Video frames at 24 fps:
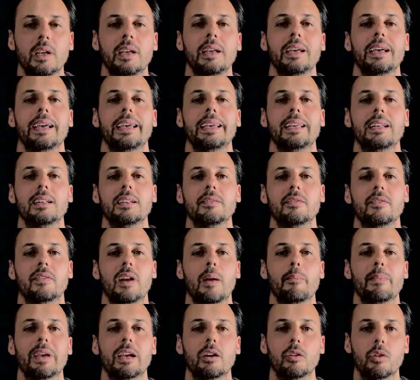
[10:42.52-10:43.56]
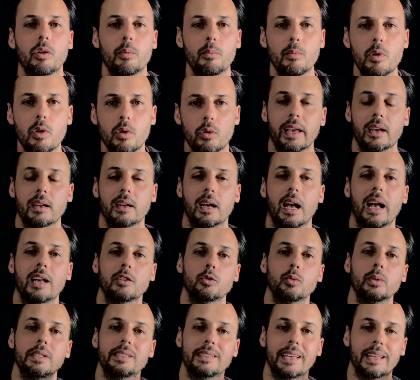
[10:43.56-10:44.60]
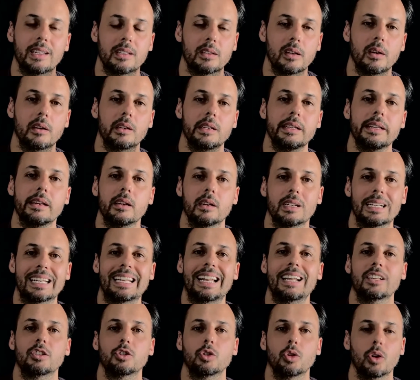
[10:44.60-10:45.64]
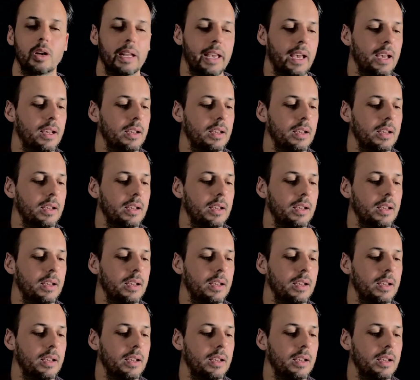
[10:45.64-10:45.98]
in flamenco mode. As we said earlier, la soleá,